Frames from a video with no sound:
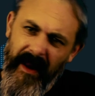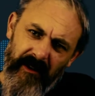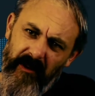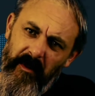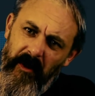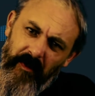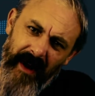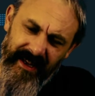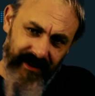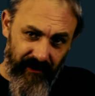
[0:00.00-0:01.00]
about it or
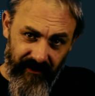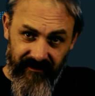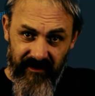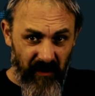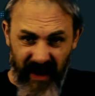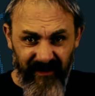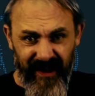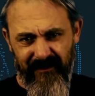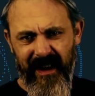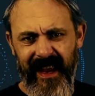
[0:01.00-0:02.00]
plays it or
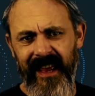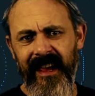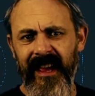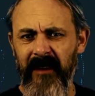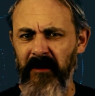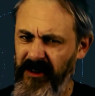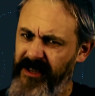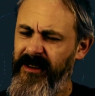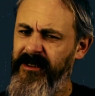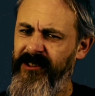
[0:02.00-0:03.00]
anything really, which
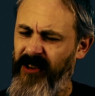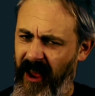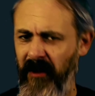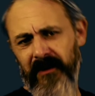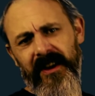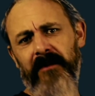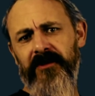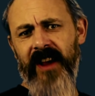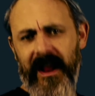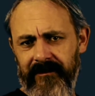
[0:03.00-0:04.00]
is a terrible,
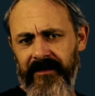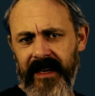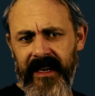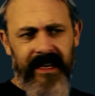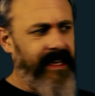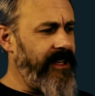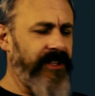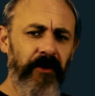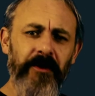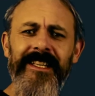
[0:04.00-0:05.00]
terrible shame.
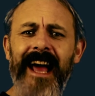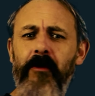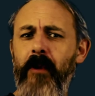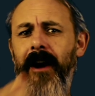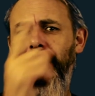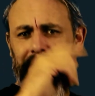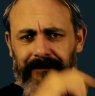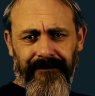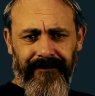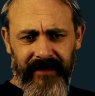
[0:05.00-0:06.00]
Sorted out world.
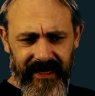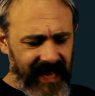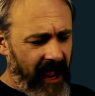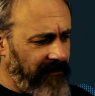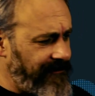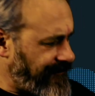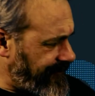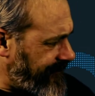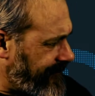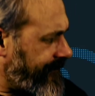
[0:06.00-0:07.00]
So,
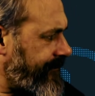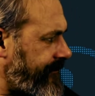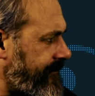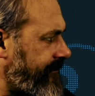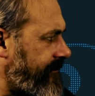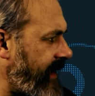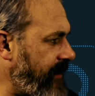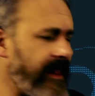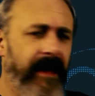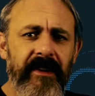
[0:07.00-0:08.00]

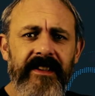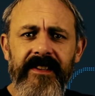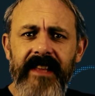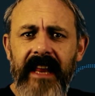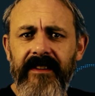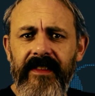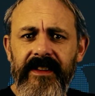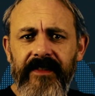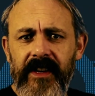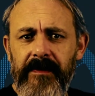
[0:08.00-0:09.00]
well, that brings us to the end of
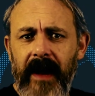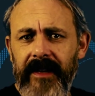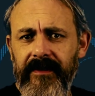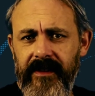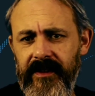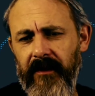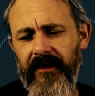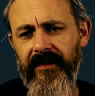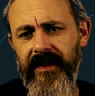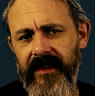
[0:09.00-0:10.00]
this first part of the top
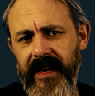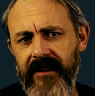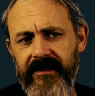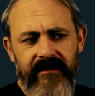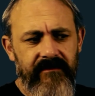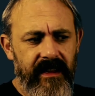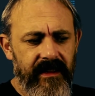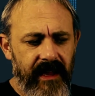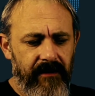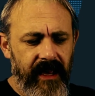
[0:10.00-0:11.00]
50 videos,
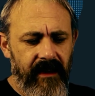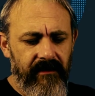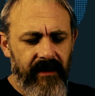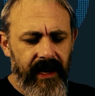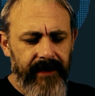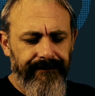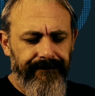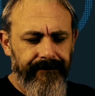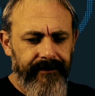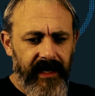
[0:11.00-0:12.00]
and there we go.
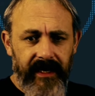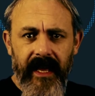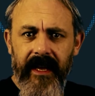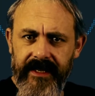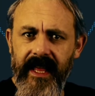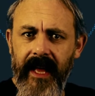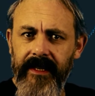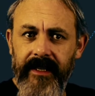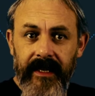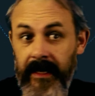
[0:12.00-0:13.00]
That is that.